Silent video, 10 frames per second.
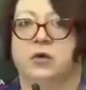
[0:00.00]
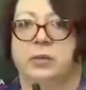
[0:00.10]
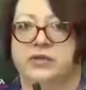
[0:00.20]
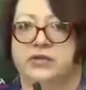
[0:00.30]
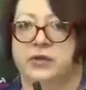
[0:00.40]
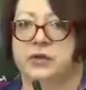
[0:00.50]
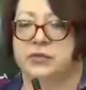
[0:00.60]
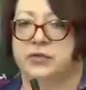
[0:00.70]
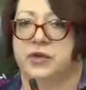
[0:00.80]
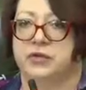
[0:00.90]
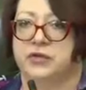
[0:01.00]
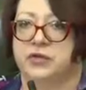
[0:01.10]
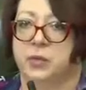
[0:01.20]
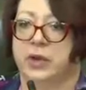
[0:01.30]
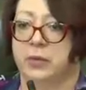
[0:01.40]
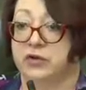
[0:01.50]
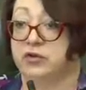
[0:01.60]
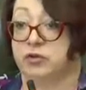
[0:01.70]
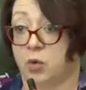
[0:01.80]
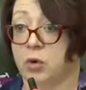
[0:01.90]
there will be circumstances where we're
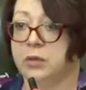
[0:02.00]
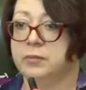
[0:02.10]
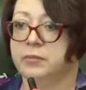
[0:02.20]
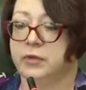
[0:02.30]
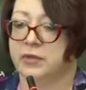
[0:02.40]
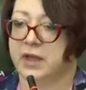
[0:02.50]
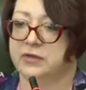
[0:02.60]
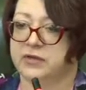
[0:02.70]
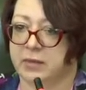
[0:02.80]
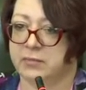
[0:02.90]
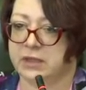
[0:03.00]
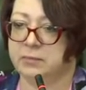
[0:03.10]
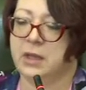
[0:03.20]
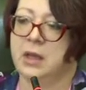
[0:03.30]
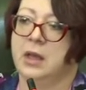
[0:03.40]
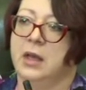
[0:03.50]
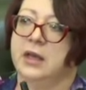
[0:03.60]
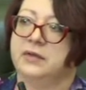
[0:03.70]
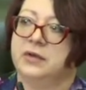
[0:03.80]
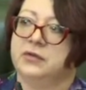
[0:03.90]
sure that that is happening,
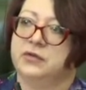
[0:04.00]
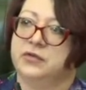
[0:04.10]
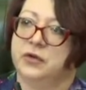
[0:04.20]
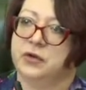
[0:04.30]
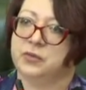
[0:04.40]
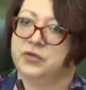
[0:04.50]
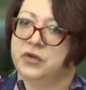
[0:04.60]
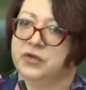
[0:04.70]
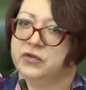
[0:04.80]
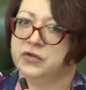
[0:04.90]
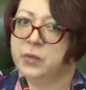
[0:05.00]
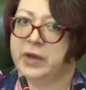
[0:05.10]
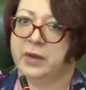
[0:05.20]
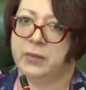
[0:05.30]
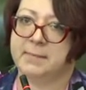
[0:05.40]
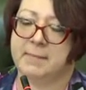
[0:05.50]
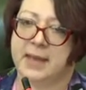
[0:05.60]
and then circumstances where we